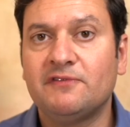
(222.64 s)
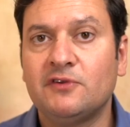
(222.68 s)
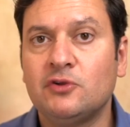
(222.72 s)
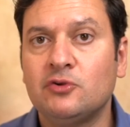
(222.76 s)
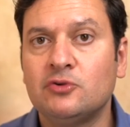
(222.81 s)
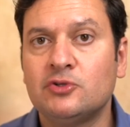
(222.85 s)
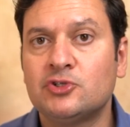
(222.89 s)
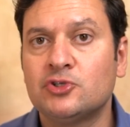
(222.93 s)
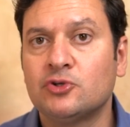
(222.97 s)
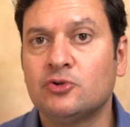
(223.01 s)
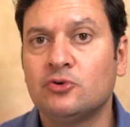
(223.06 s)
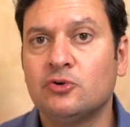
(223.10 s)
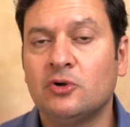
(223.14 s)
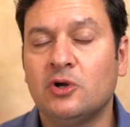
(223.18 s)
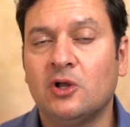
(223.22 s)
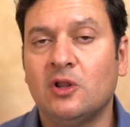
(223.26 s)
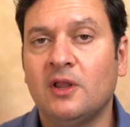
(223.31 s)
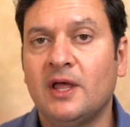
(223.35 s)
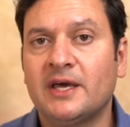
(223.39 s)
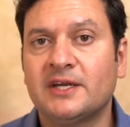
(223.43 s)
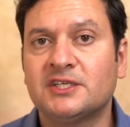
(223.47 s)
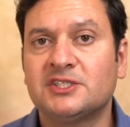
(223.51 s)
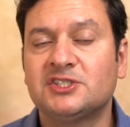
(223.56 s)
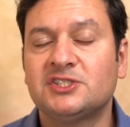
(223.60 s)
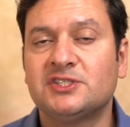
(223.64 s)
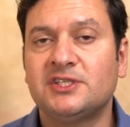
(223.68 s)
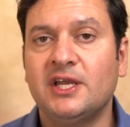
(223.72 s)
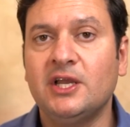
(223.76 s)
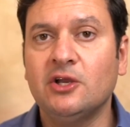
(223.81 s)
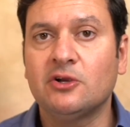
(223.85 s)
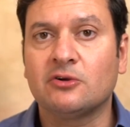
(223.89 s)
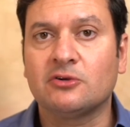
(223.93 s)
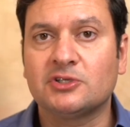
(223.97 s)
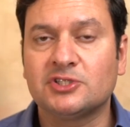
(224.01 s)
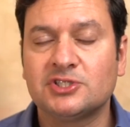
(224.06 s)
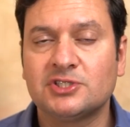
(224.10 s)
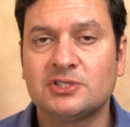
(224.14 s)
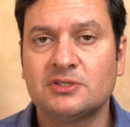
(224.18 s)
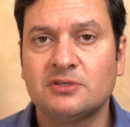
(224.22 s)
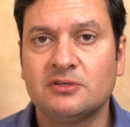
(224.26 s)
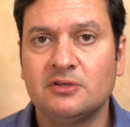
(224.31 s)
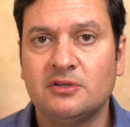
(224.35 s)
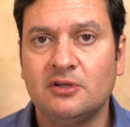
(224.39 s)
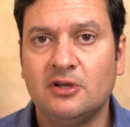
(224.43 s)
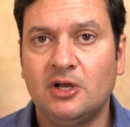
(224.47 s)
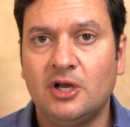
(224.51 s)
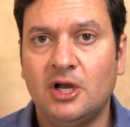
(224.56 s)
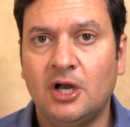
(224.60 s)
you do a lot of stairs,
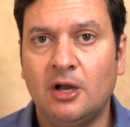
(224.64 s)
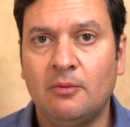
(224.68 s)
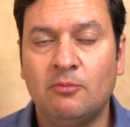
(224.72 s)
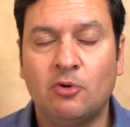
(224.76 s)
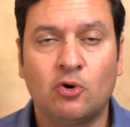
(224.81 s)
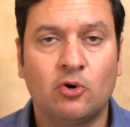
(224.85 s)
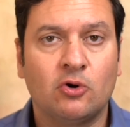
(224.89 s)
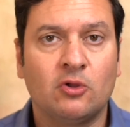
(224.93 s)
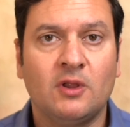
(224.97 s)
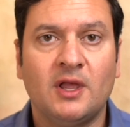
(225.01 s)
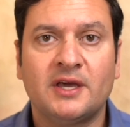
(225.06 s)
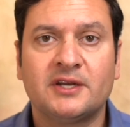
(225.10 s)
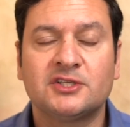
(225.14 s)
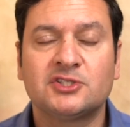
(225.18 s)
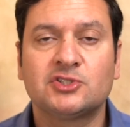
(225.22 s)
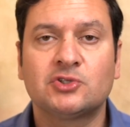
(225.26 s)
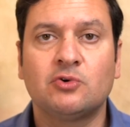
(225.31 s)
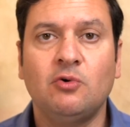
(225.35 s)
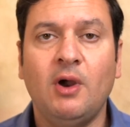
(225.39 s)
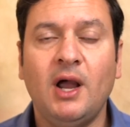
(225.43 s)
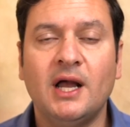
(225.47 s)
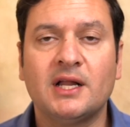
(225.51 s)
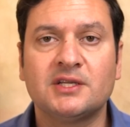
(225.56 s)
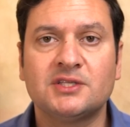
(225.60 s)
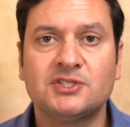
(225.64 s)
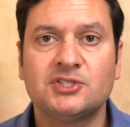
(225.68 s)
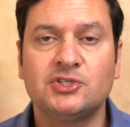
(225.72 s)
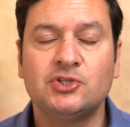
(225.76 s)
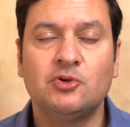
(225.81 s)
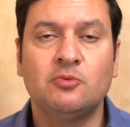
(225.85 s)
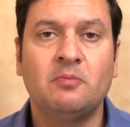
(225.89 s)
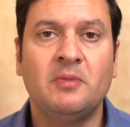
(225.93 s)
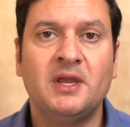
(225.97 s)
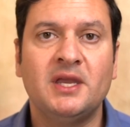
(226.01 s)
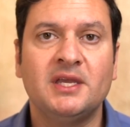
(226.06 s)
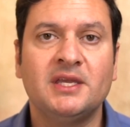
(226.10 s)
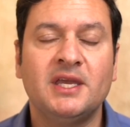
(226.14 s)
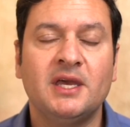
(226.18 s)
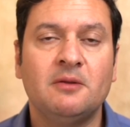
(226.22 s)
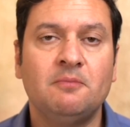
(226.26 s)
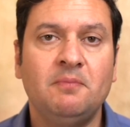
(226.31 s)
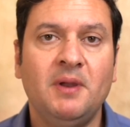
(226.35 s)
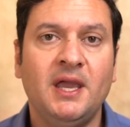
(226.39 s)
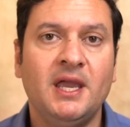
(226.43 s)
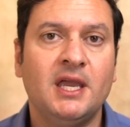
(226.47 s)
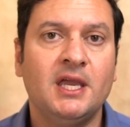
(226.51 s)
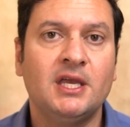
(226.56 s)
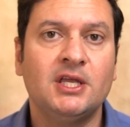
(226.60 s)
or a lot of squats, you may get
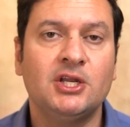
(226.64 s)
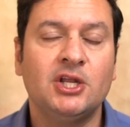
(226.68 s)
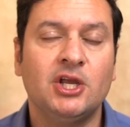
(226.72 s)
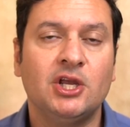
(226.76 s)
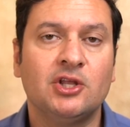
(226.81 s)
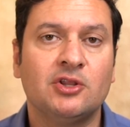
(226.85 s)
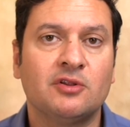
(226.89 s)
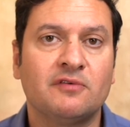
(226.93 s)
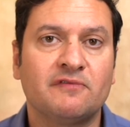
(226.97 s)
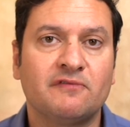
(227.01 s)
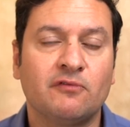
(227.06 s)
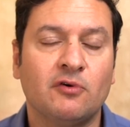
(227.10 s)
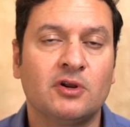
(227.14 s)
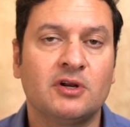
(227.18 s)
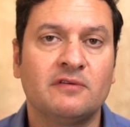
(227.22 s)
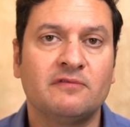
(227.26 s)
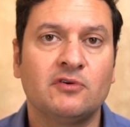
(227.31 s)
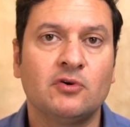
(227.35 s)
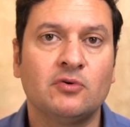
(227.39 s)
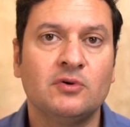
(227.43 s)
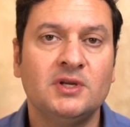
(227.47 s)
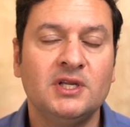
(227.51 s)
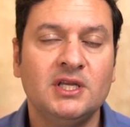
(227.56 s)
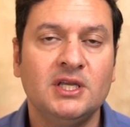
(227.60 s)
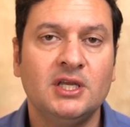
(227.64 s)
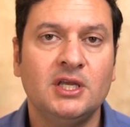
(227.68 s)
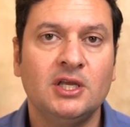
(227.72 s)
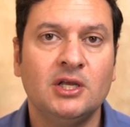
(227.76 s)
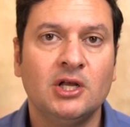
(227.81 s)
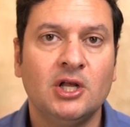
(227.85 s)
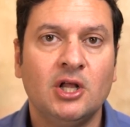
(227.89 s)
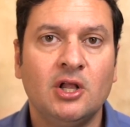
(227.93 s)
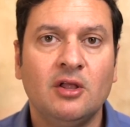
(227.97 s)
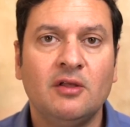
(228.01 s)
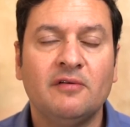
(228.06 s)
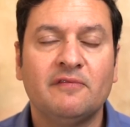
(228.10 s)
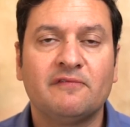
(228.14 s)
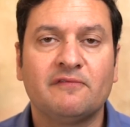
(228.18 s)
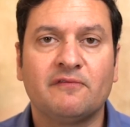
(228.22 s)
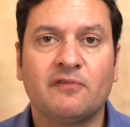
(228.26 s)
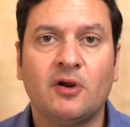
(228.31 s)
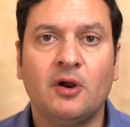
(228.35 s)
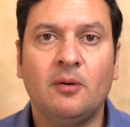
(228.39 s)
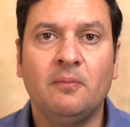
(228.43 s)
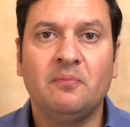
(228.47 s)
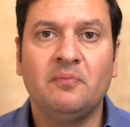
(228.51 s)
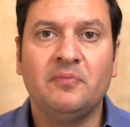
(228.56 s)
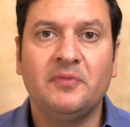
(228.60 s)
pain in the front of your knee
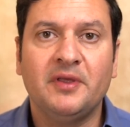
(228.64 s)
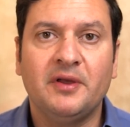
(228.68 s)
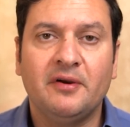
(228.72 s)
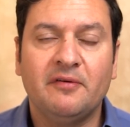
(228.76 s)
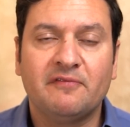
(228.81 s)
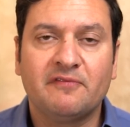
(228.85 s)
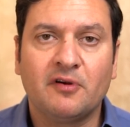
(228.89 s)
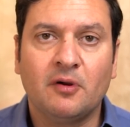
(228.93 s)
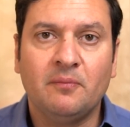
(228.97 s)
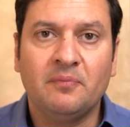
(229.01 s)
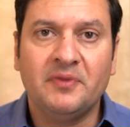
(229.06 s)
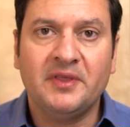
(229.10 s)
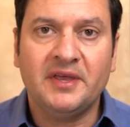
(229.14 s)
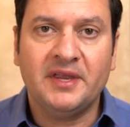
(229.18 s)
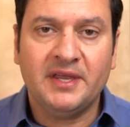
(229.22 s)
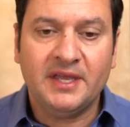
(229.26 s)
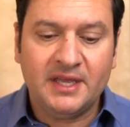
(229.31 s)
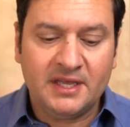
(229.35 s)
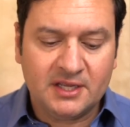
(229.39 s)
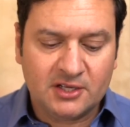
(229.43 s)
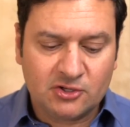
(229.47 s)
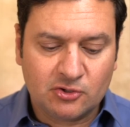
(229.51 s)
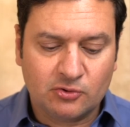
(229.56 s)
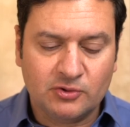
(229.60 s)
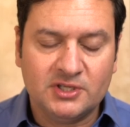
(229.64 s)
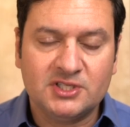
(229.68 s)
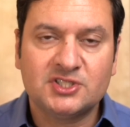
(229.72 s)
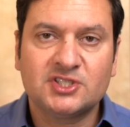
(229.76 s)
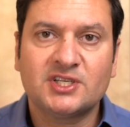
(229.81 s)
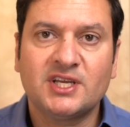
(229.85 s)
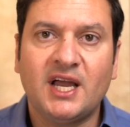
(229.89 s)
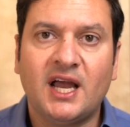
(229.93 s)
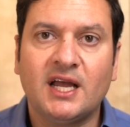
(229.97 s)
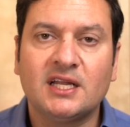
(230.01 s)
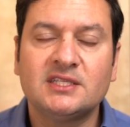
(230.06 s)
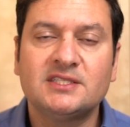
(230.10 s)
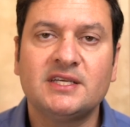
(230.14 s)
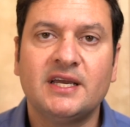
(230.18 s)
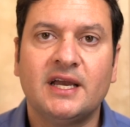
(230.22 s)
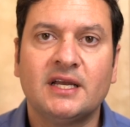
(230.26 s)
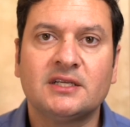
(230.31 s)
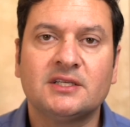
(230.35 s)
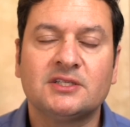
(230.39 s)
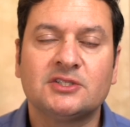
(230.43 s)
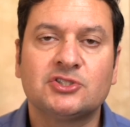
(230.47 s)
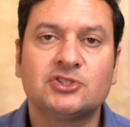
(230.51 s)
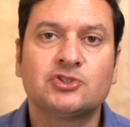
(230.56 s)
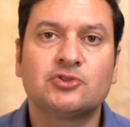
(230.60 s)
from the increased
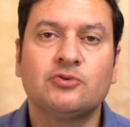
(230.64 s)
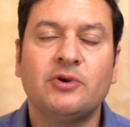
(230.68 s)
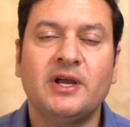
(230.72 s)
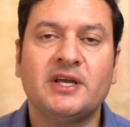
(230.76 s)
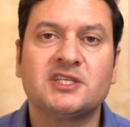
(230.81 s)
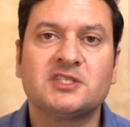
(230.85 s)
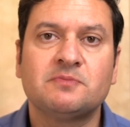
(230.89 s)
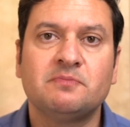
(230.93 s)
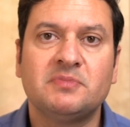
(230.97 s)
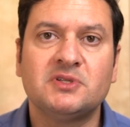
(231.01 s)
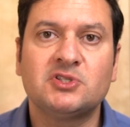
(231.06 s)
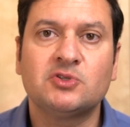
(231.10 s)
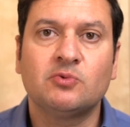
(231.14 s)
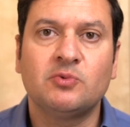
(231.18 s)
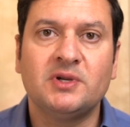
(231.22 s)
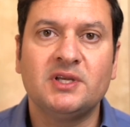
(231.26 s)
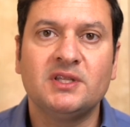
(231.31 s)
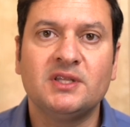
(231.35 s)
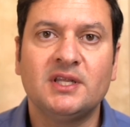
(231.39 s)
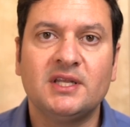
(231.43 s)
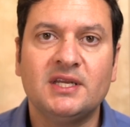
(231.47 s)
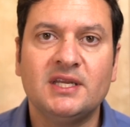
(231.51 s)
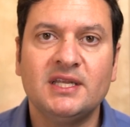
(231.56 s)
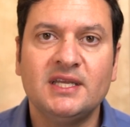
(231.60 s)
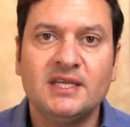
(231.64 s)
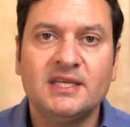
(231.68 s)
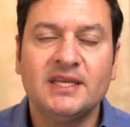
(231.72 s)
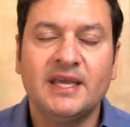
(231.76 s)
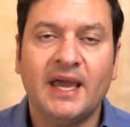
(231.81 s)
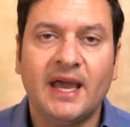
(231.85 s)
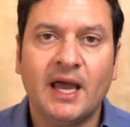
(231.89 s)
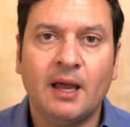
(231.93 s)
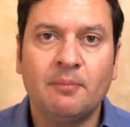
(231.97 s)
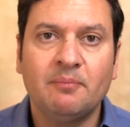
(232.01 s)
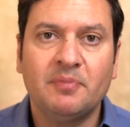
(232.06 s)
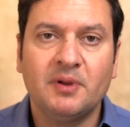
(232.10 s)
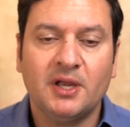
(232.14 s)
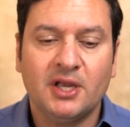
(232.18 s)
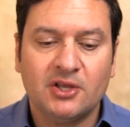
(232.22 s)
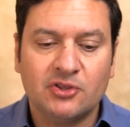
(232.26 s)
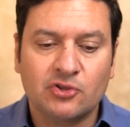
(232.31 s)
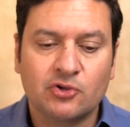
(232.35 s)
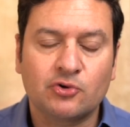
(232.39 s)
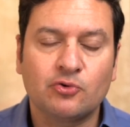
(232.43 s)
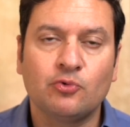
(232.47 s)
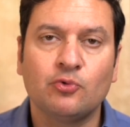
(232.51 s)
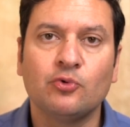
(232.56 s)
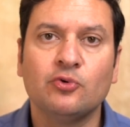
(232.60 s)
contact and stress between the kneecap and
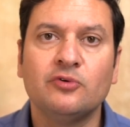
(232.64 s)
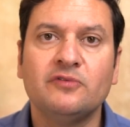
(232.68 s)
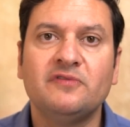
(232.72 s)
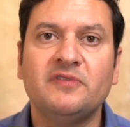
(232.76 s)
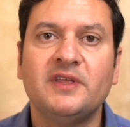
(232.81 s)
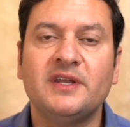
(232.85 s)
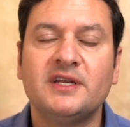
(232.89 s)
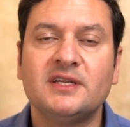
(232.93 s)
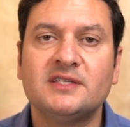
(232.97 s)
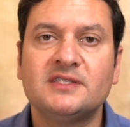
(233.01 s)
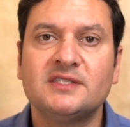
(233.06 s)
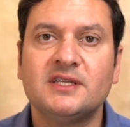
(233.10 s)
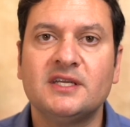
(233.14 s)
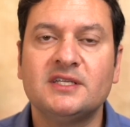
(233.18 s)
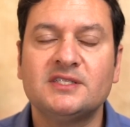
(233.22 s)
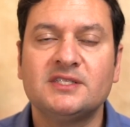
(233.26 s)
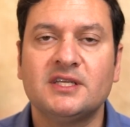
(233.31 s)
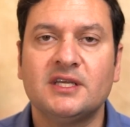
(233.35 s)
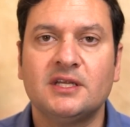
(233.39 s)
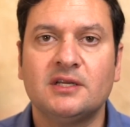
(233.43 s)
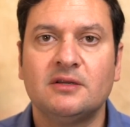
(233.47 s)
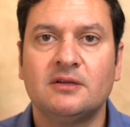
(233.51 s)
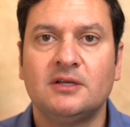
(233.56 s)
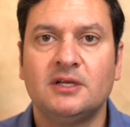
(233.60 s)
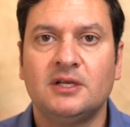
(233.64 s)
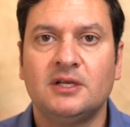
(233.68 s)
the groove that it sits in.